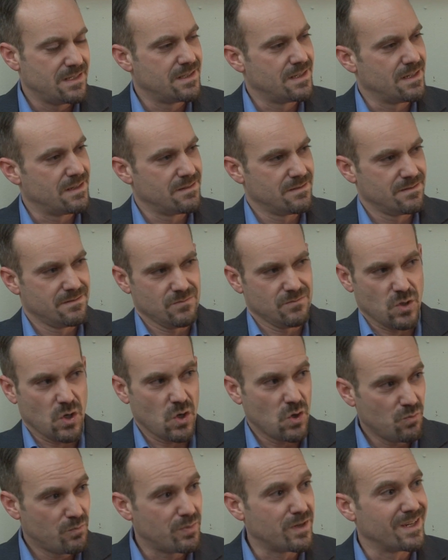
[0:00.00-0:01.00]
that we're
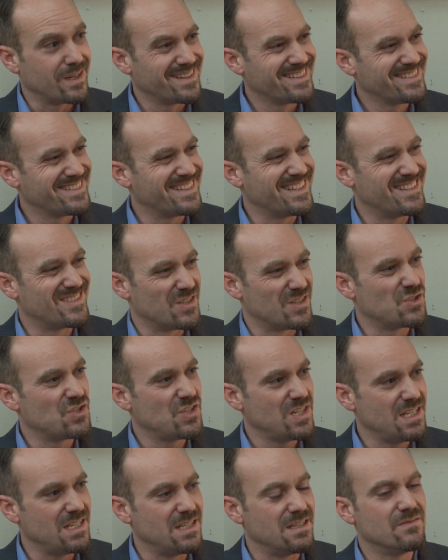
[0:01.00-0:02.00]
hoping is
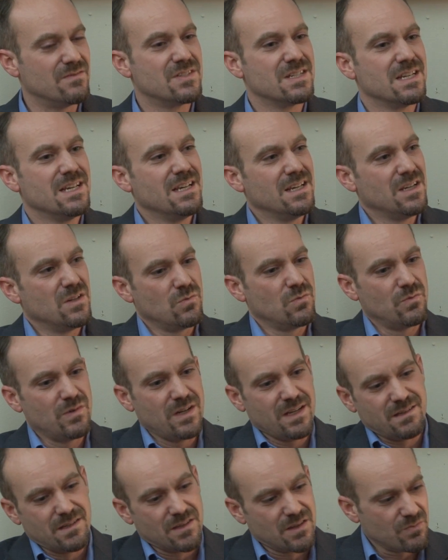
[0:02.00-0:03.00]
achieved
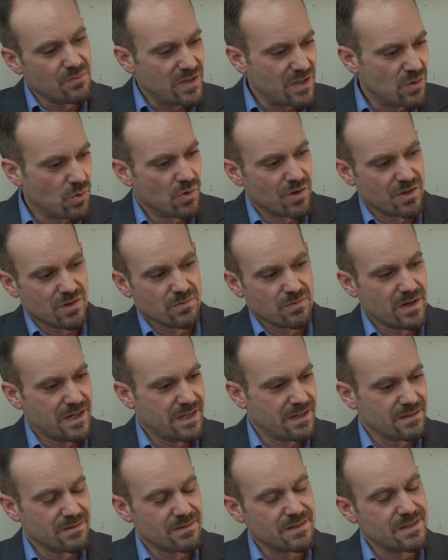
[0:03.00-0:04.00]
in the 3/4
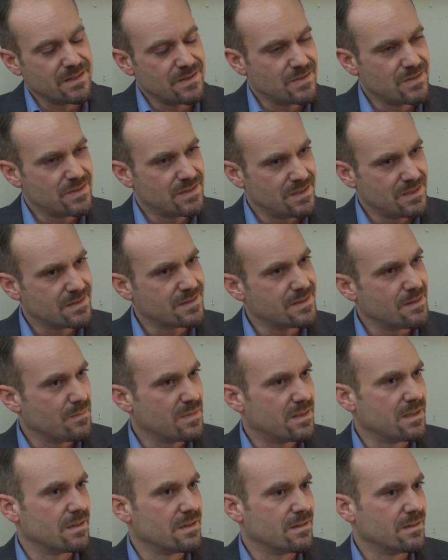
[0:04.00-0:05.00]
round is just
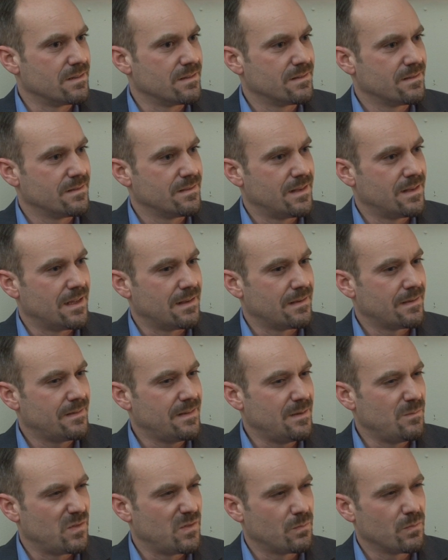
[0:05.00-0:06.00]
something that
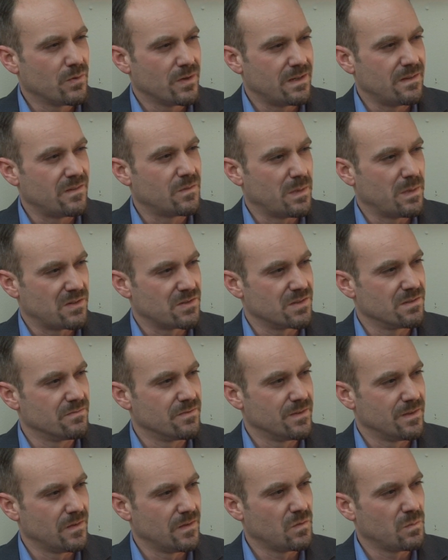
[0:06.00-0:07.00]
seems pretty special
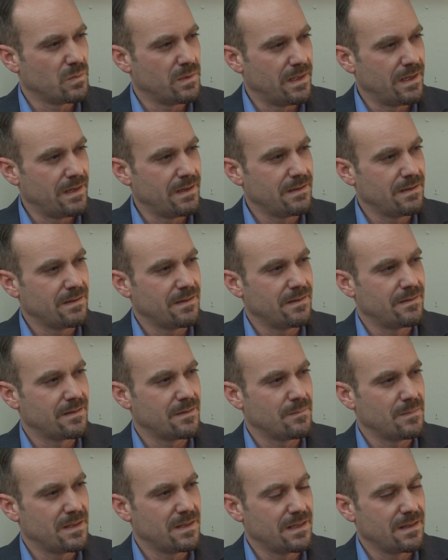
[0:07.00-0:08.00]
for this play. It's
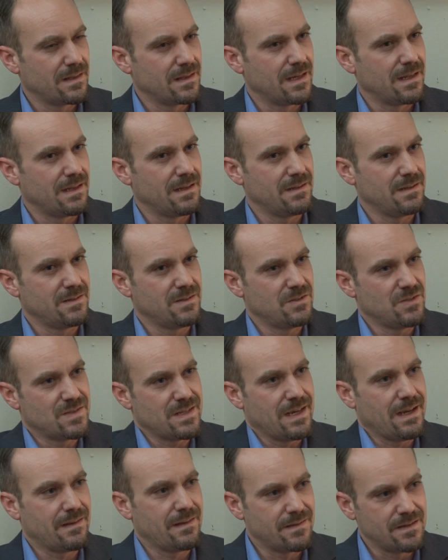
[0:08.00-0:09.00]
something that it
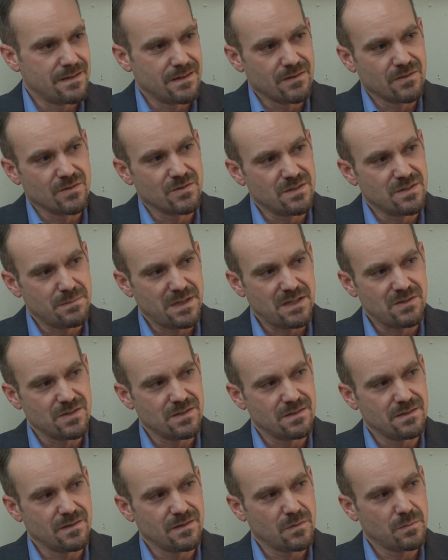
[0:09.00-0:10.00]
just adds another
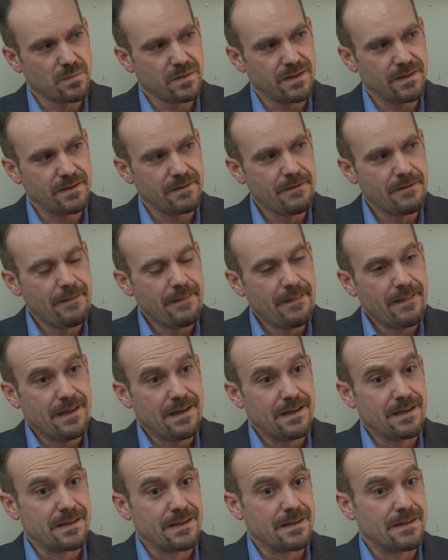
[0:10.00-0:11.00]
dimension to this play.
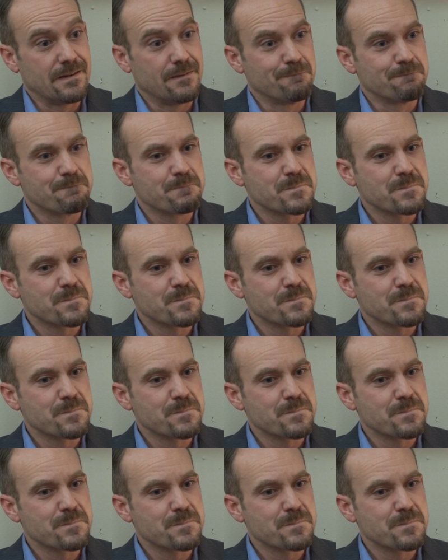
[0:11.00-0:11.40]
And